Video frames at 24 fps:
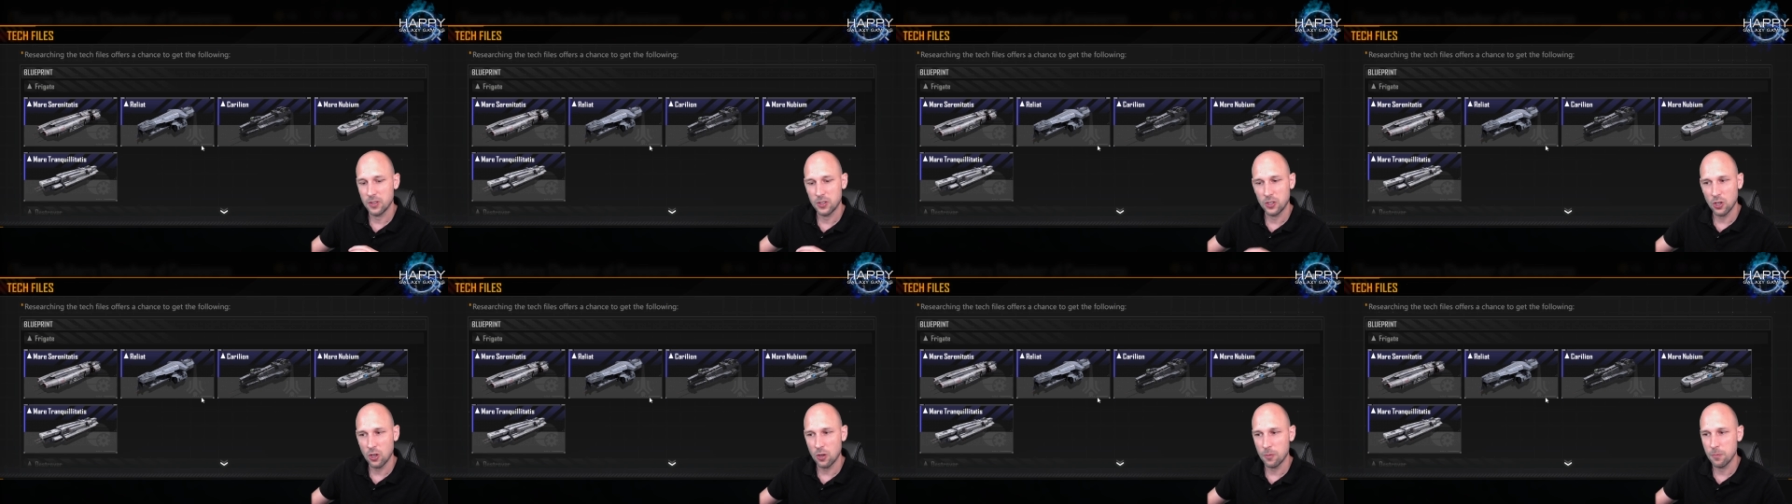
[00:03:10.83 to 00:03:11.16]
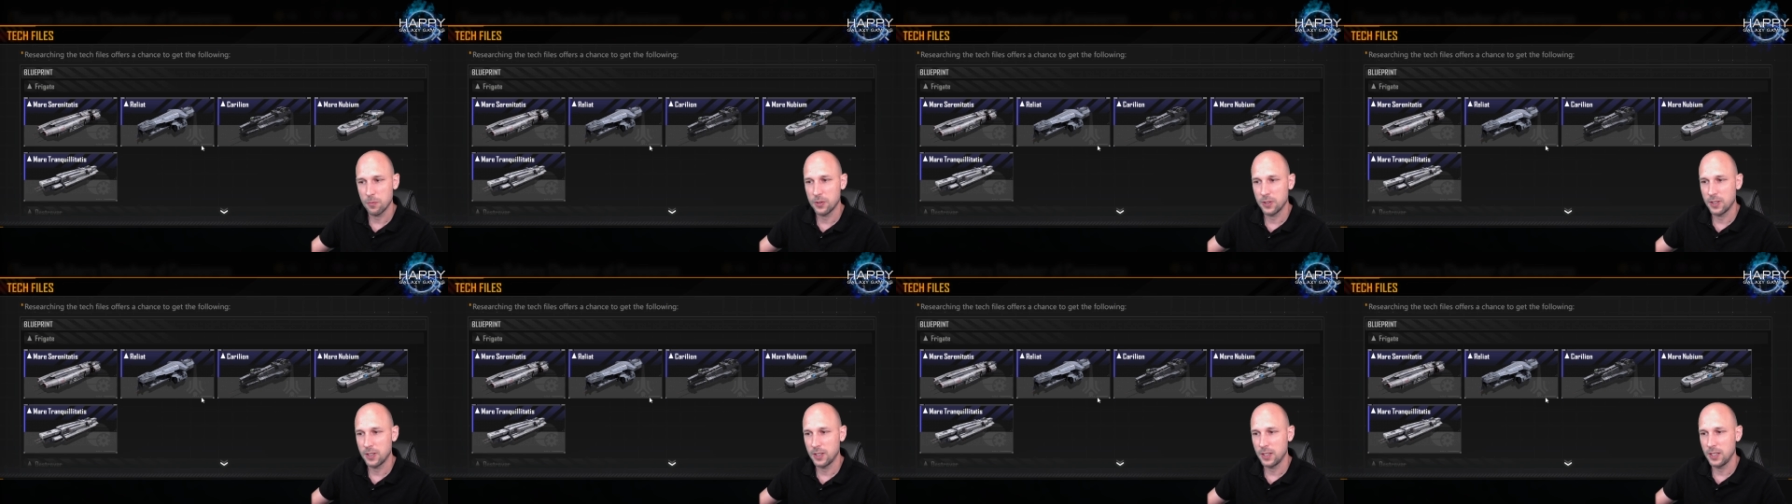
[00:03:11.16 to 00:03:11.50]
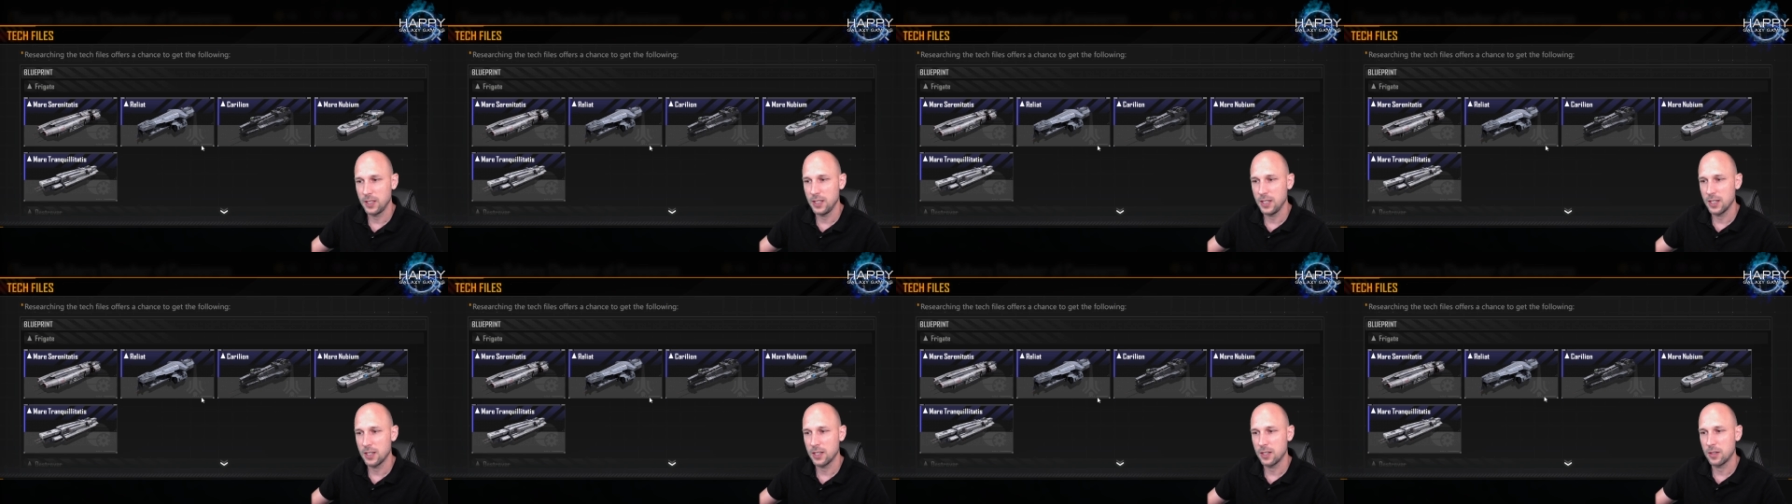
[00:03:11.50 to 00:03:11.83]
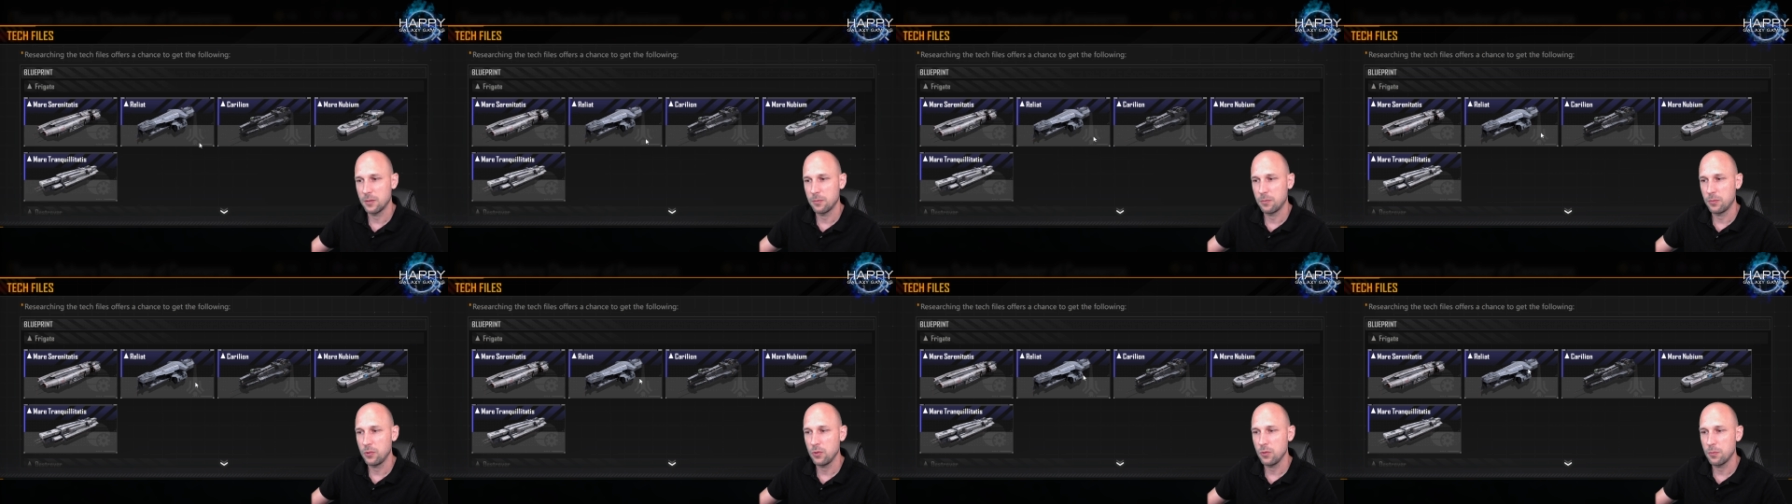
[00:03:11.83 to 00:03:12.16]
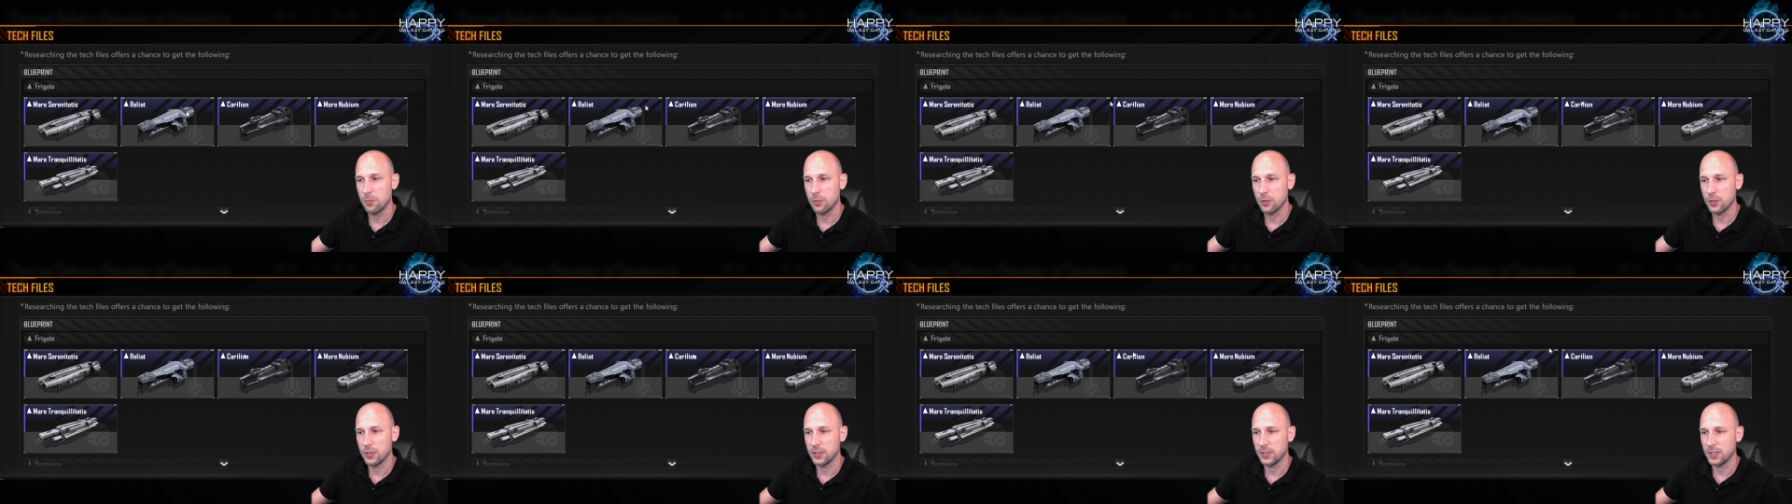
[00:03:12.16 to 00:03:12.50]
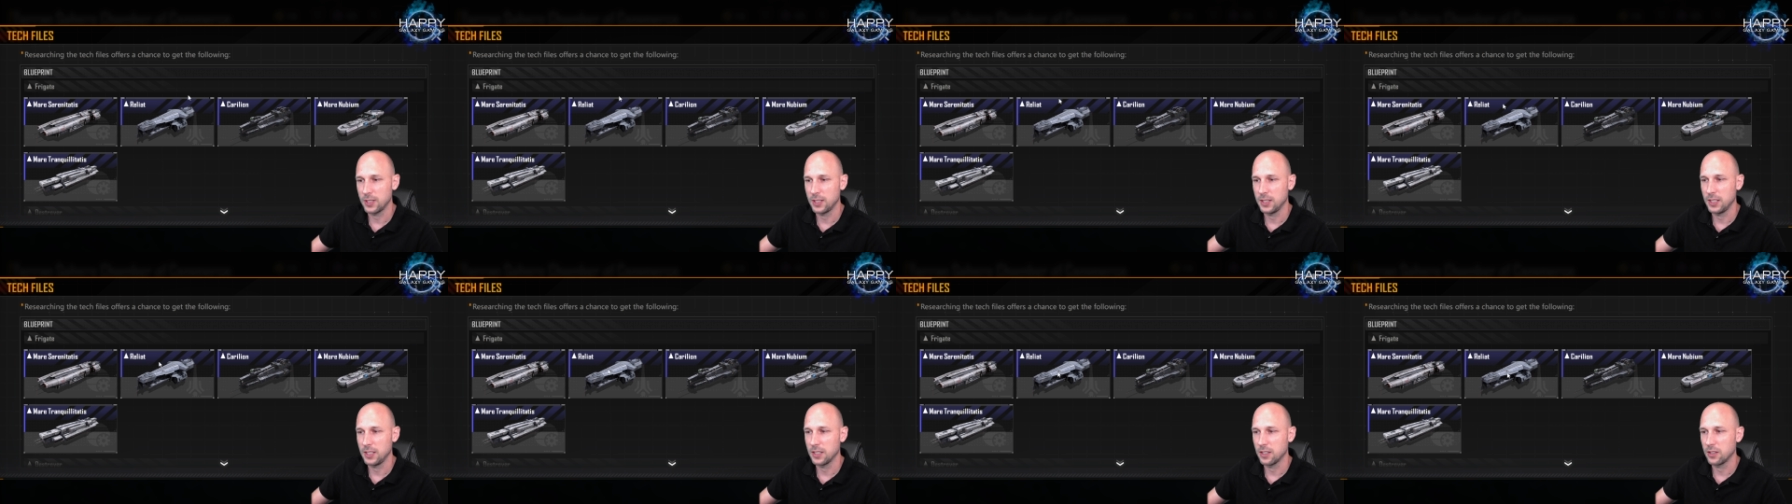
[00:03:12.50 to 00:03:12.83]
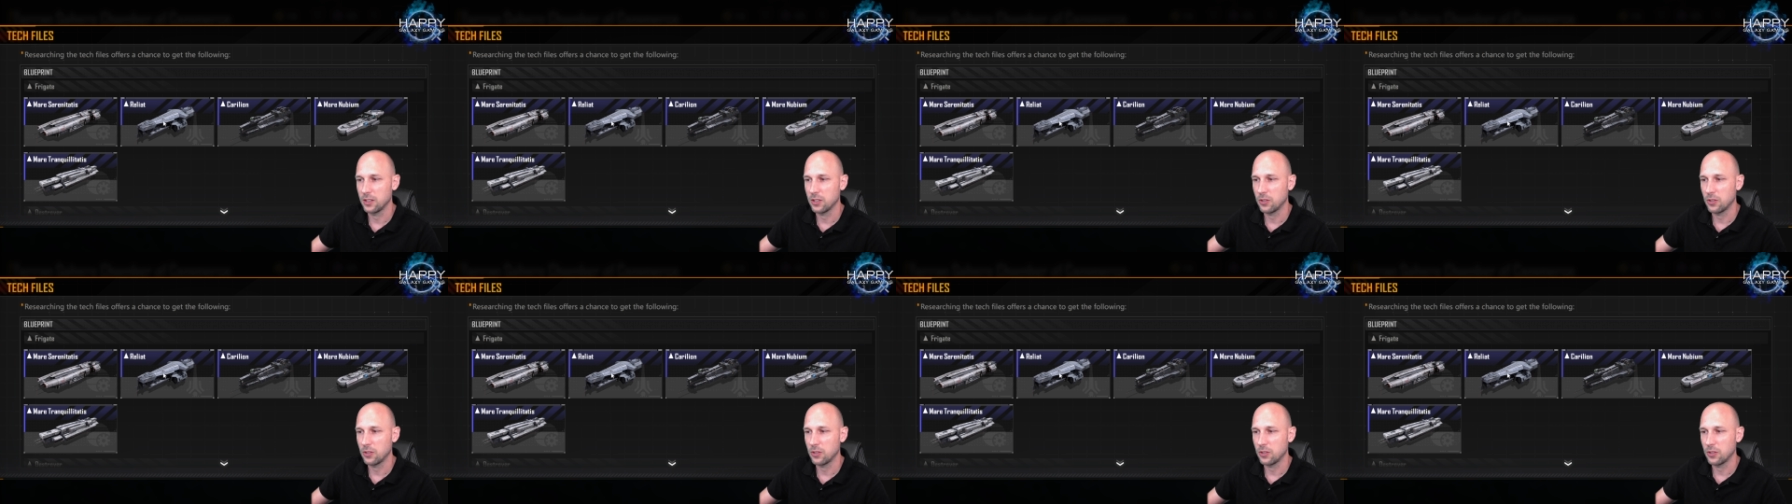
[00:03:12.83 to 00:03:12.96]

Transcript: top tier blueprints in here.